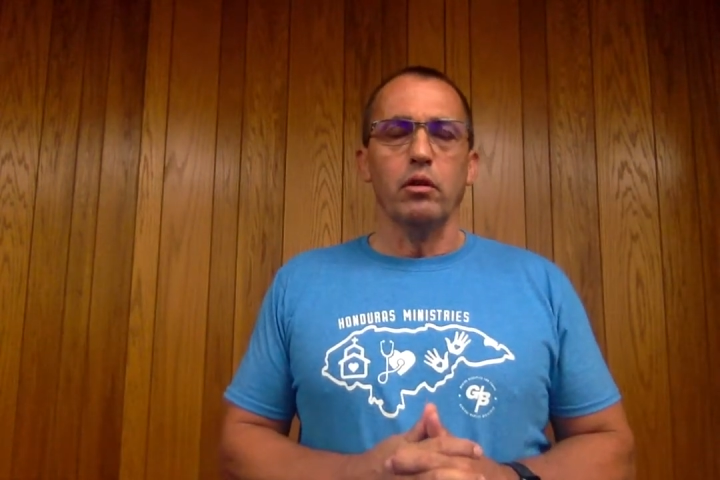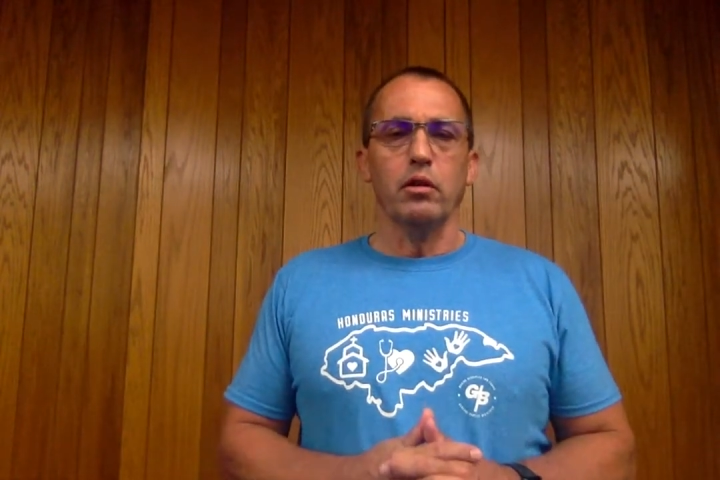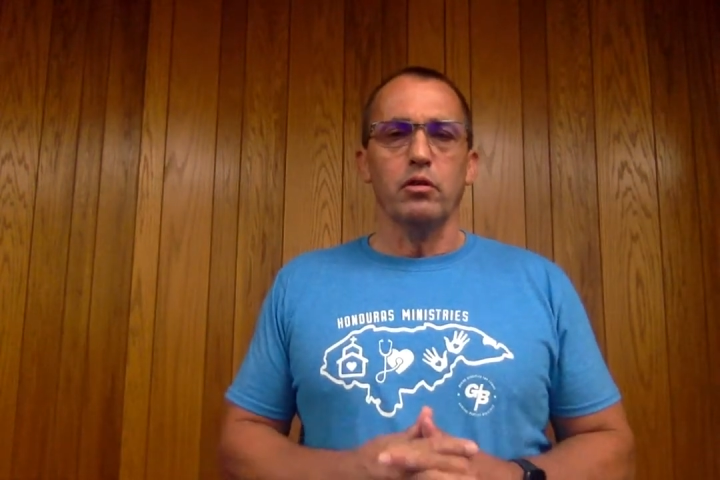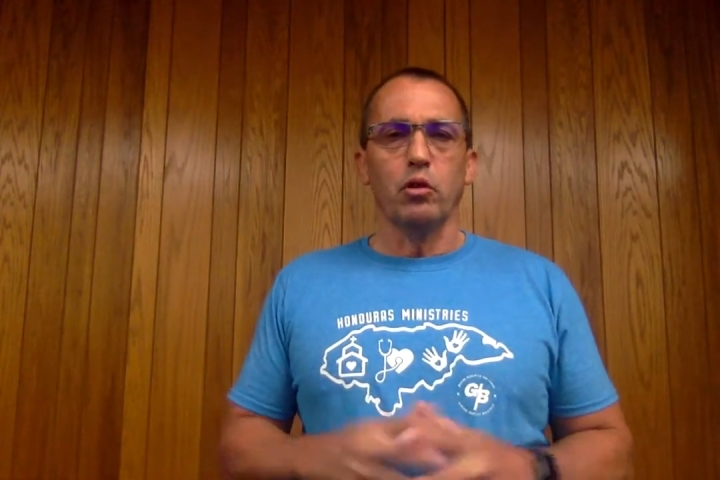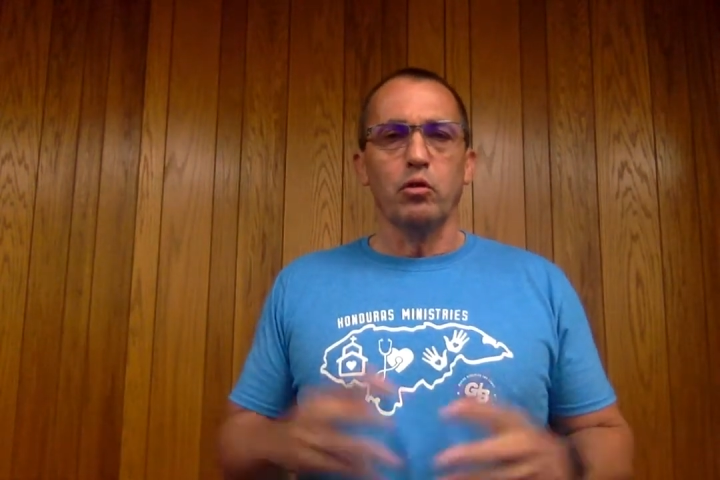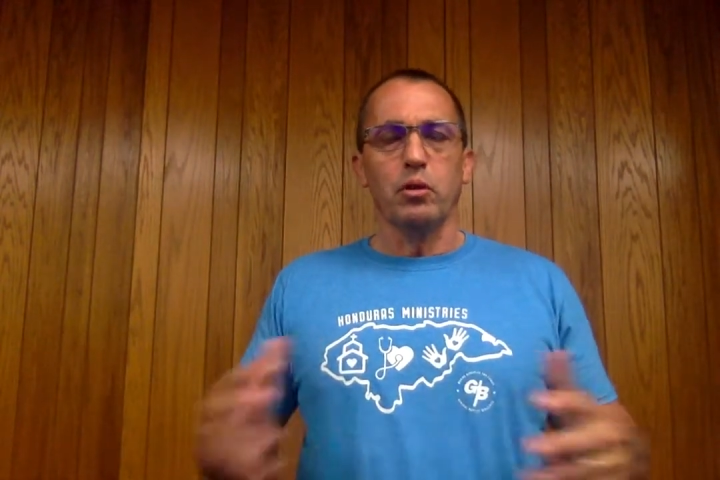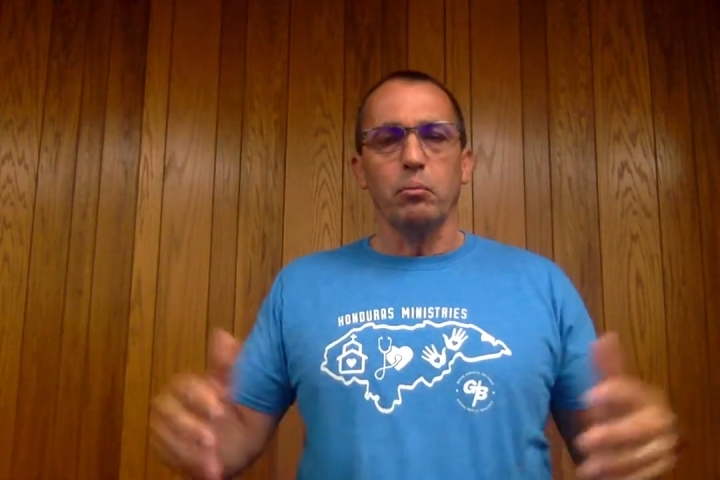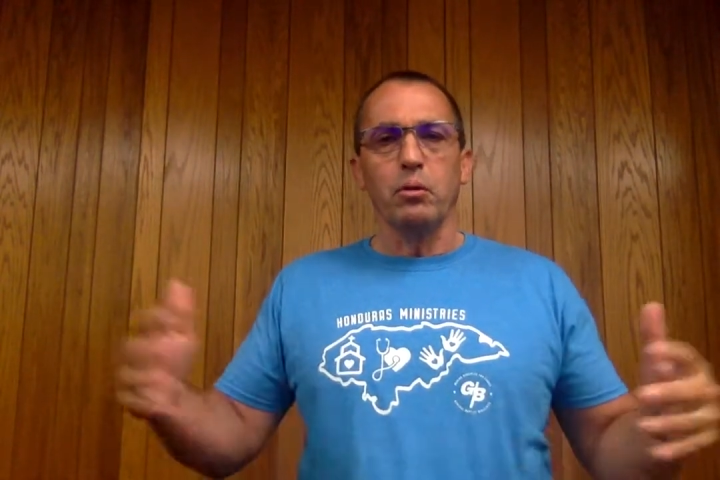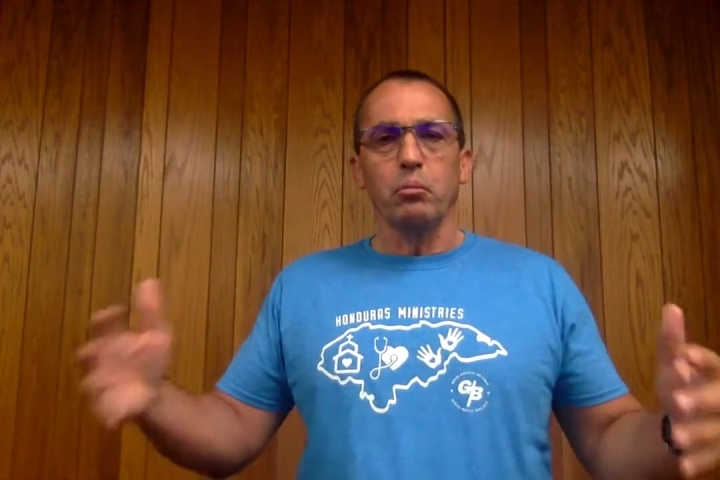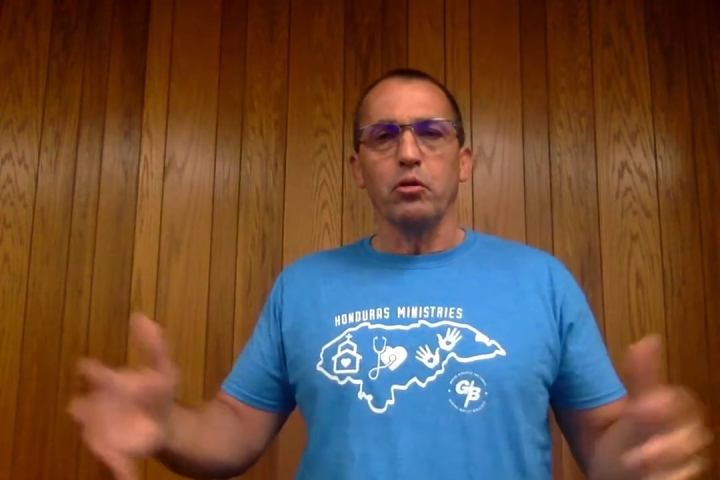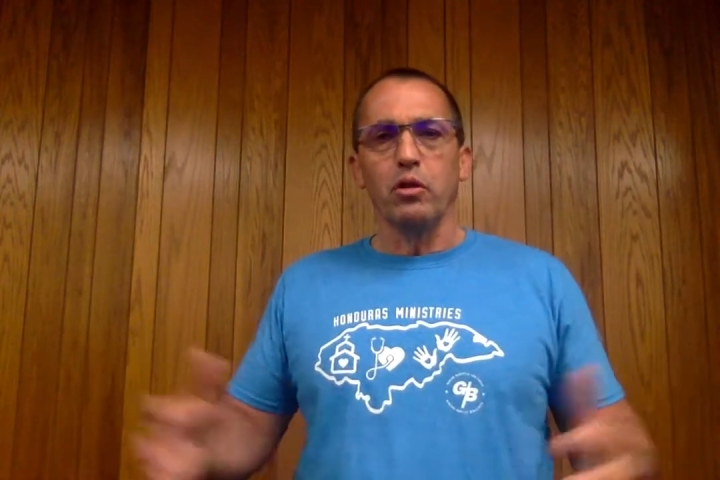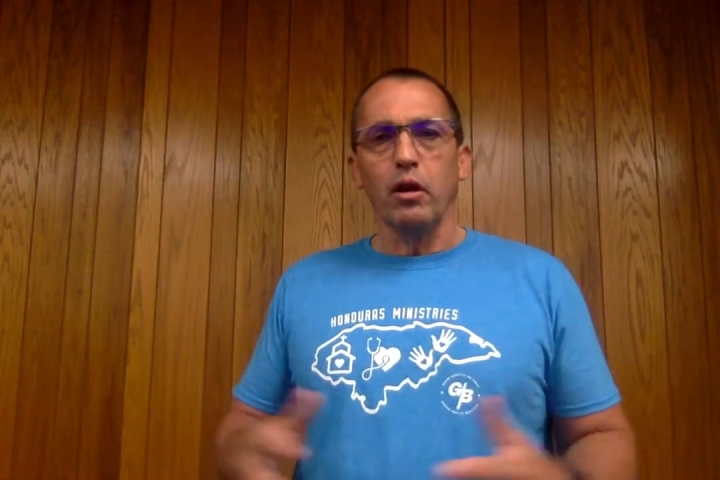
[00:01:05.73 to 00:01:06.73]
associate
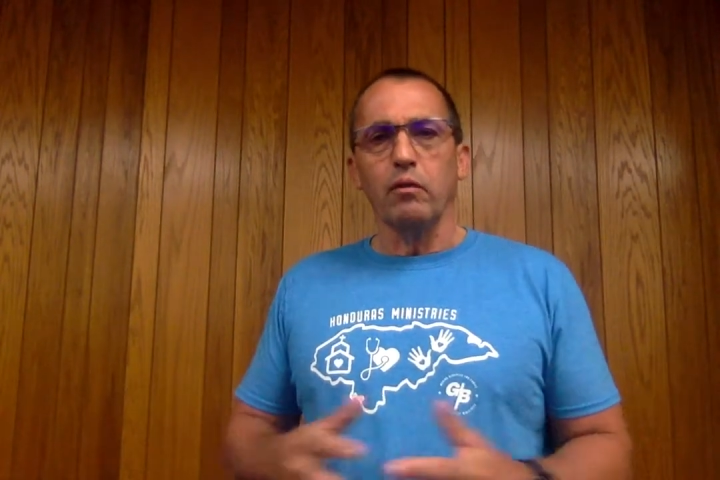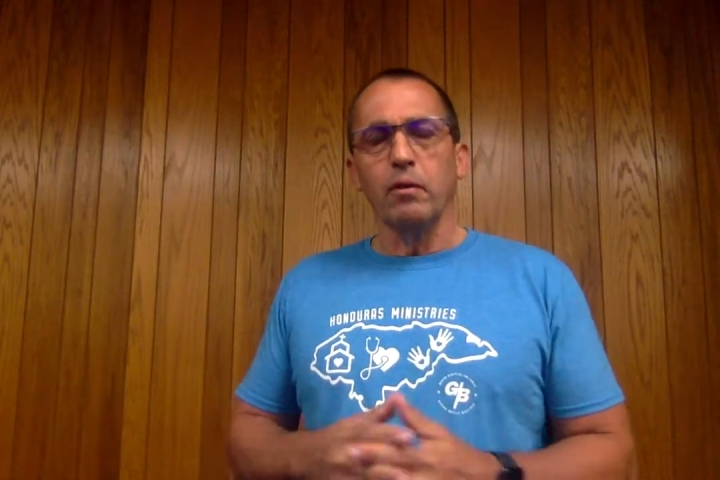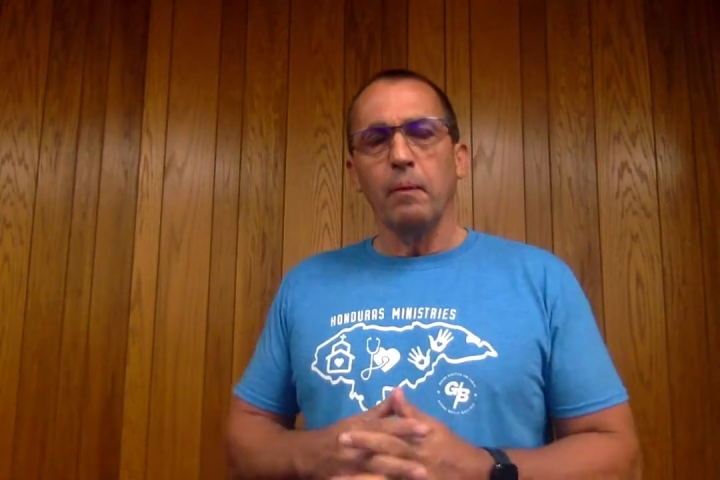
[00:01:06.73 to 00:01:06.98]
members of.